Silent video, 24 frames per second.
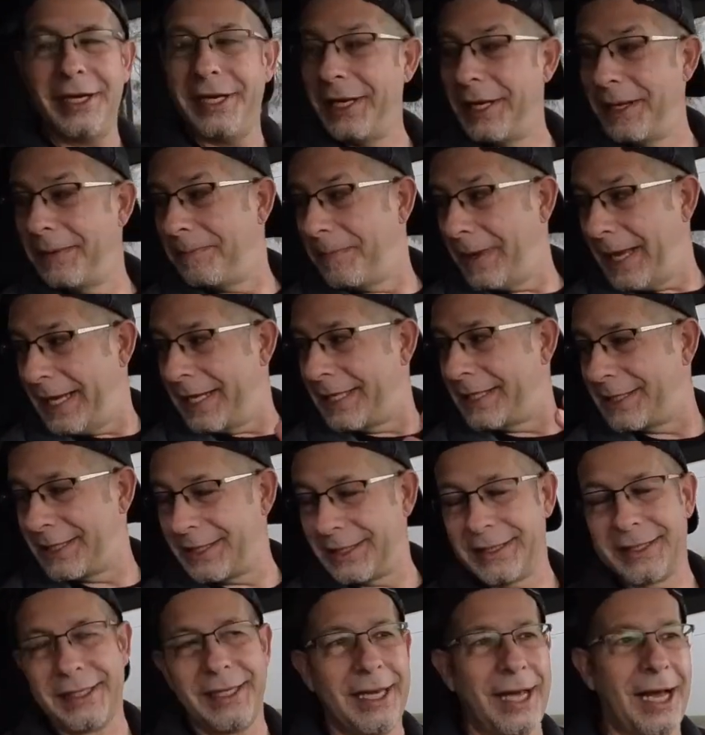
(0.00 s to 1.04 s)
And it makes
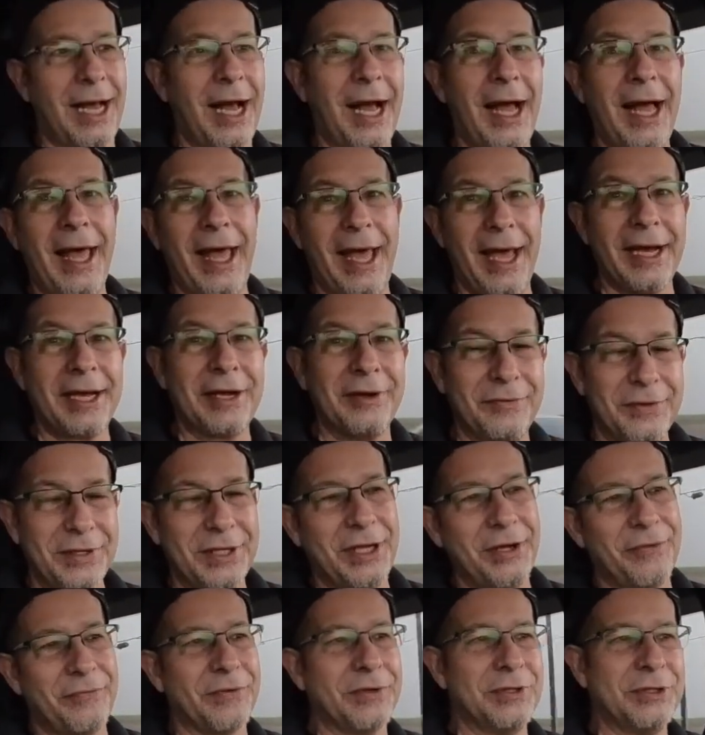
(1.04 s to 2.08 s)
a heck of a
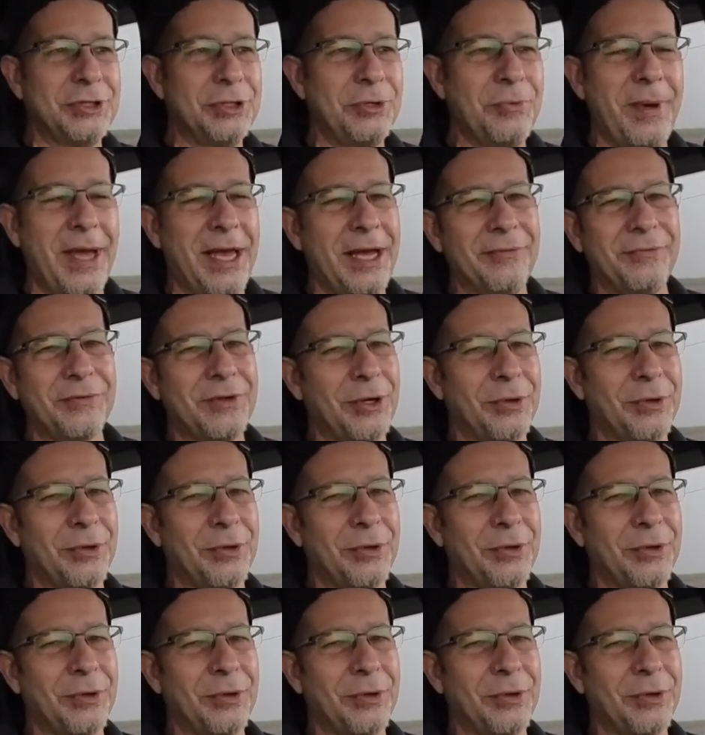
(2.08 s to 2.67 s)
difference. You may have